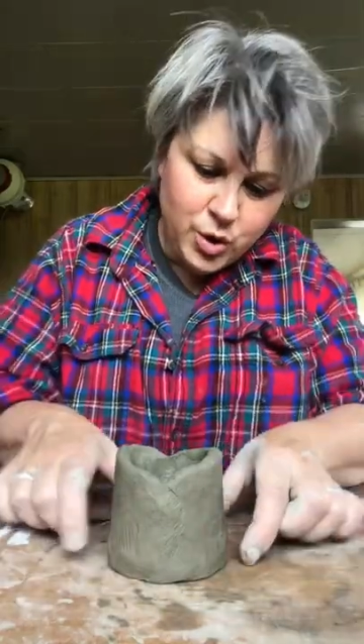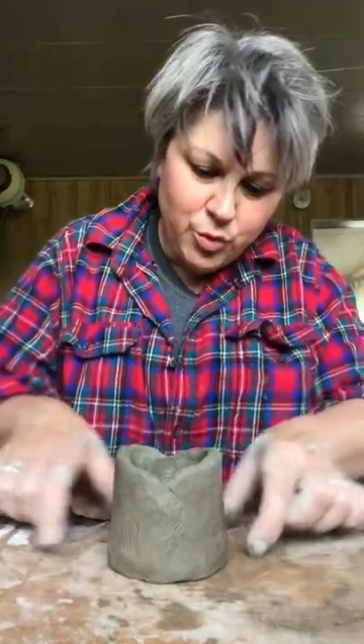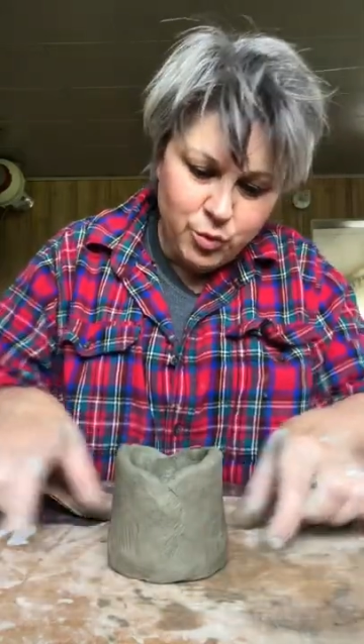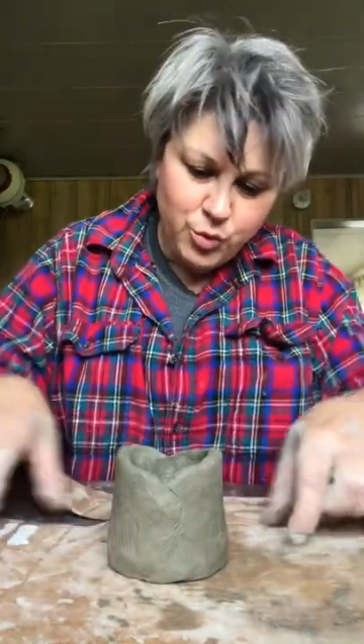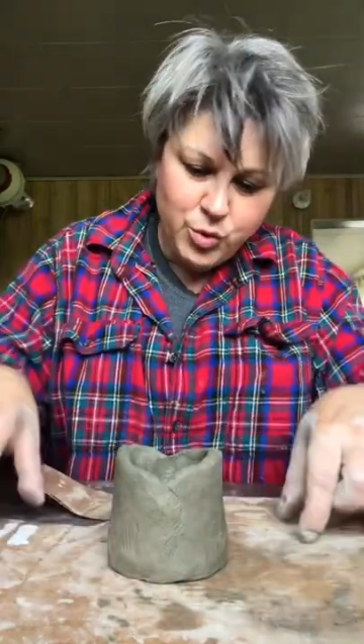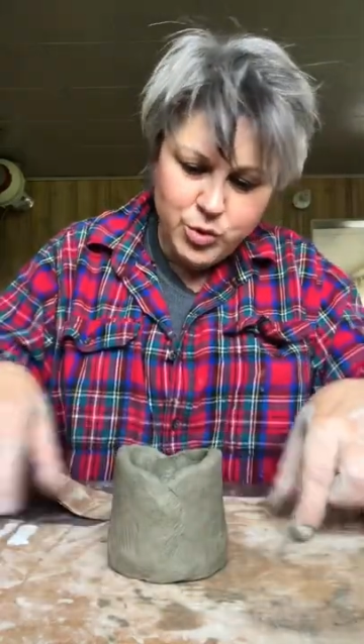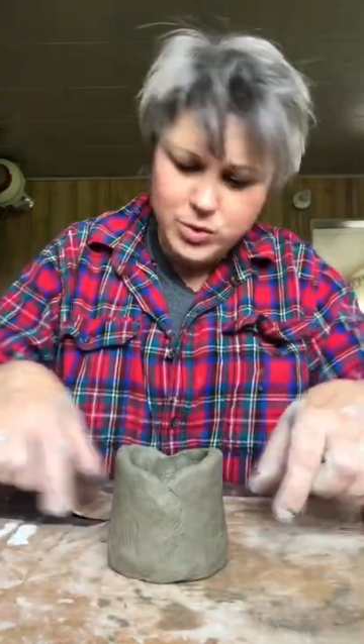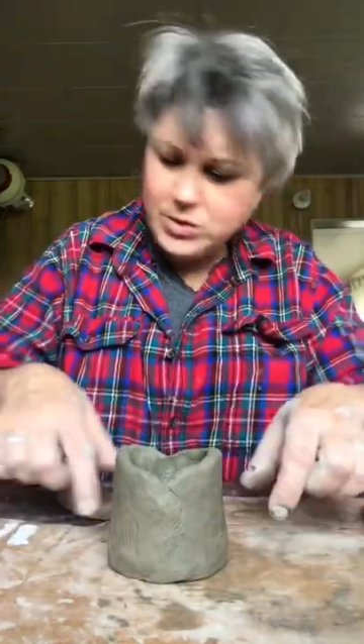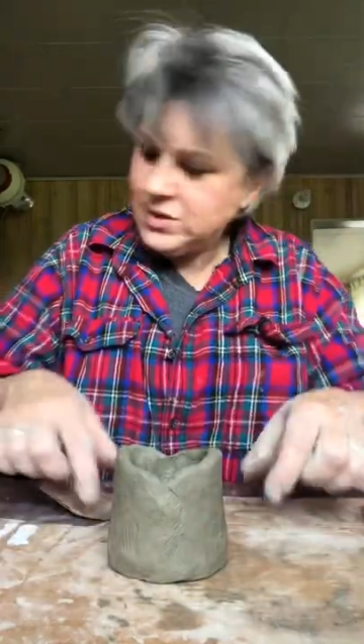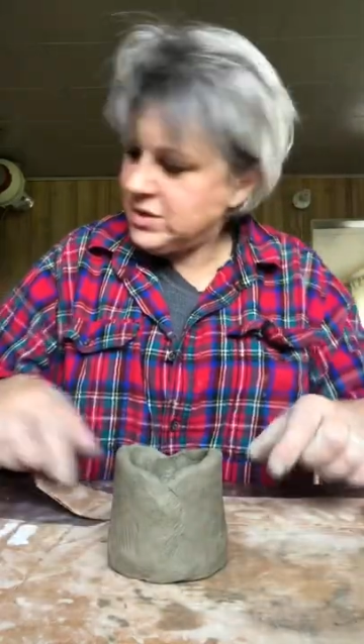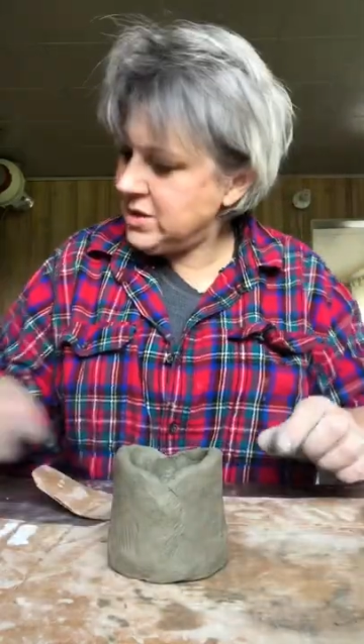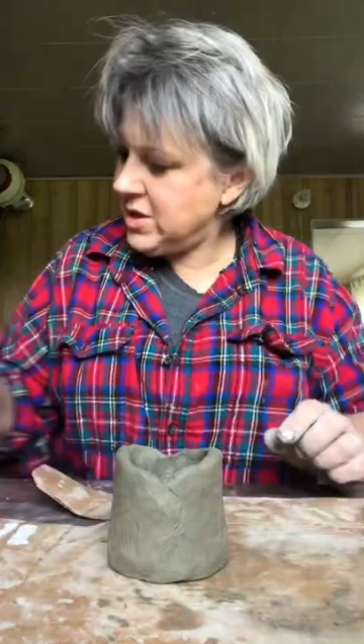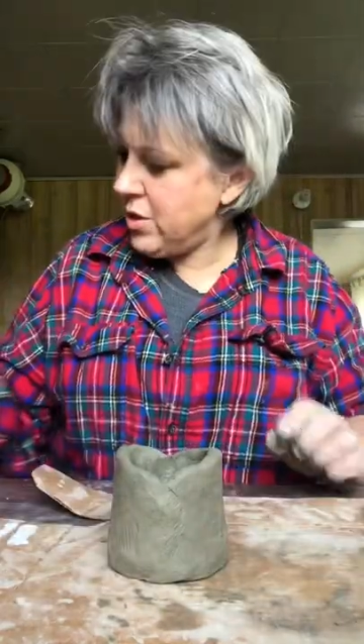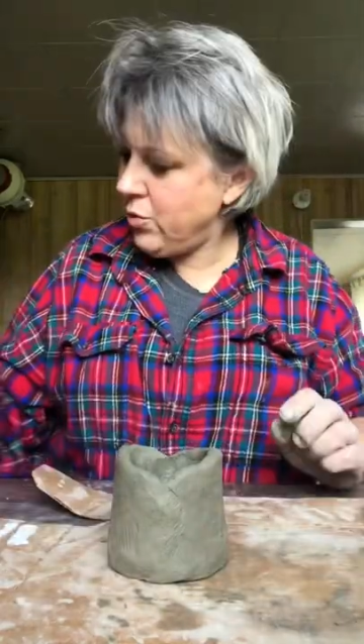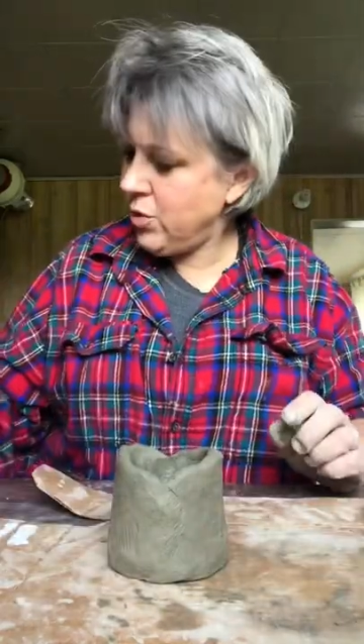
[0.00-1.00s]
roots
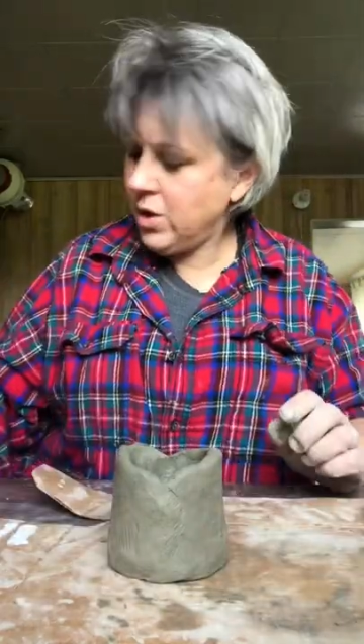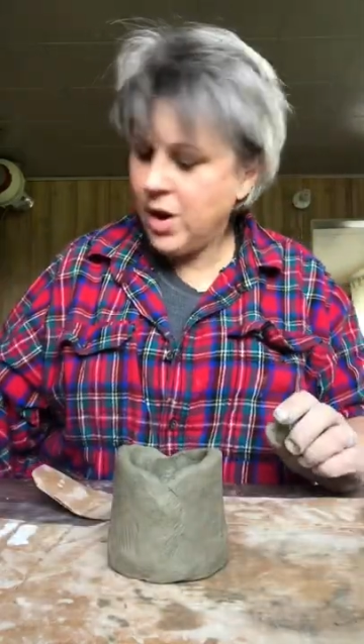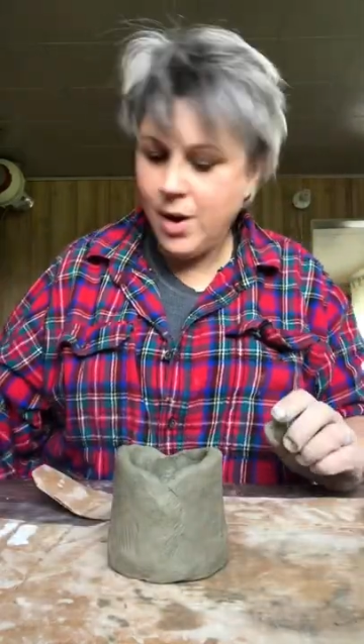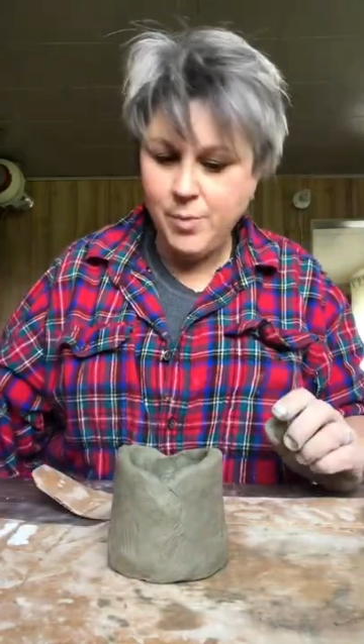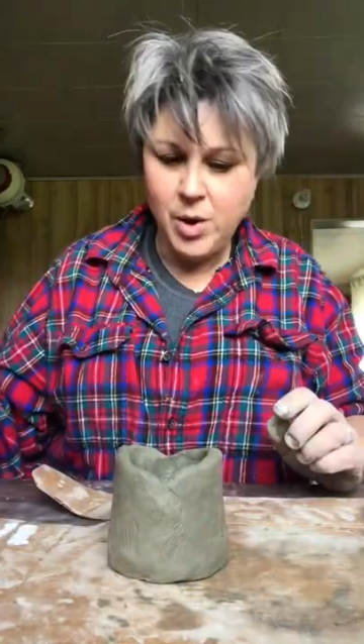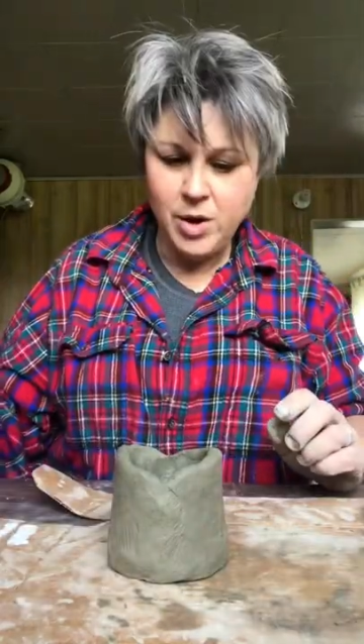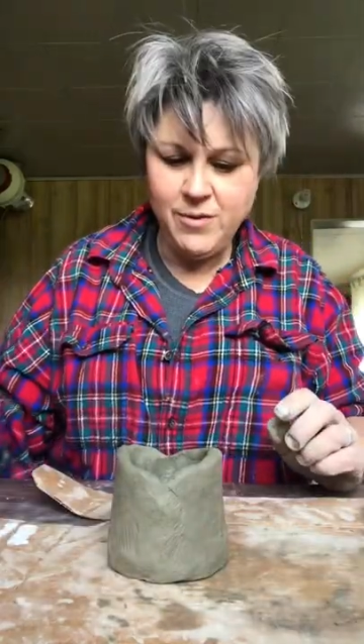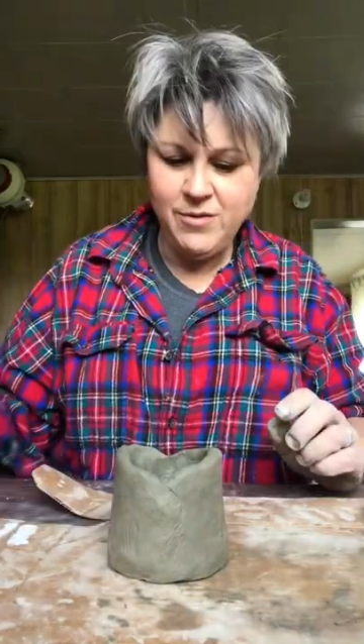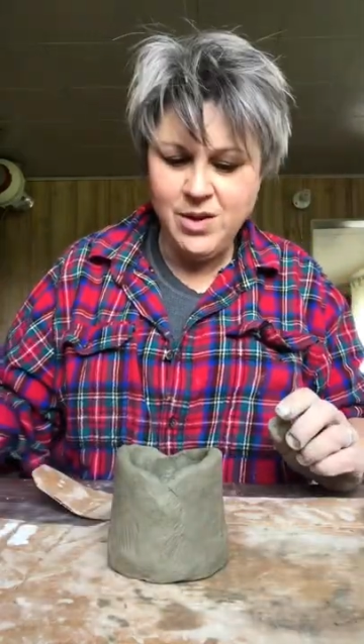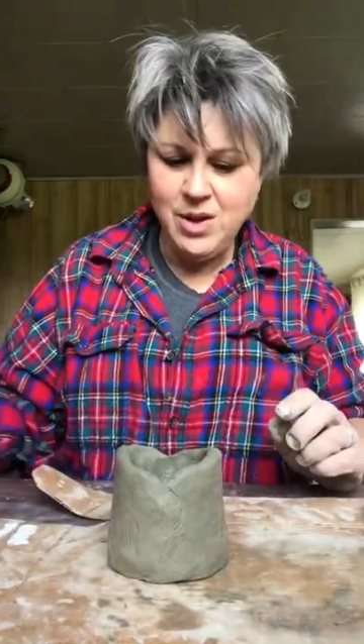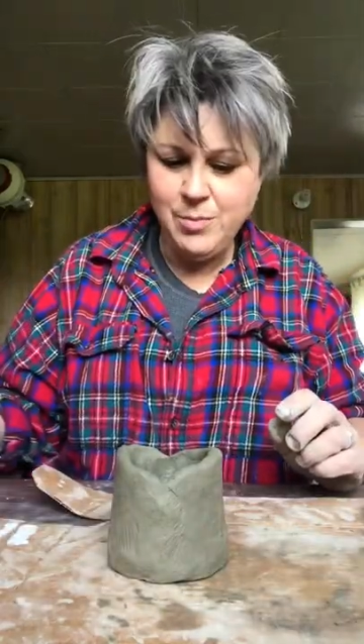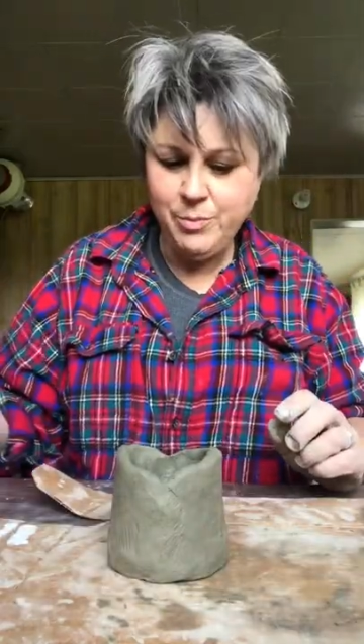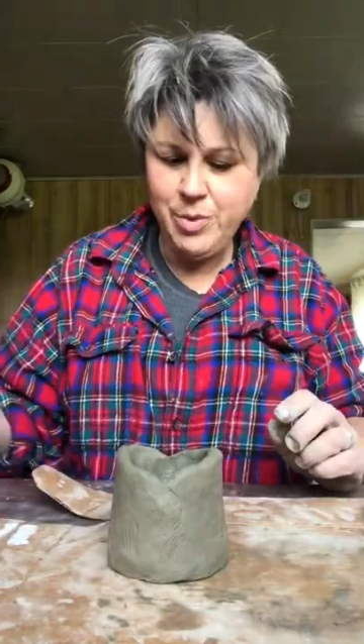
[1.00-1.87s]
that will come out of it,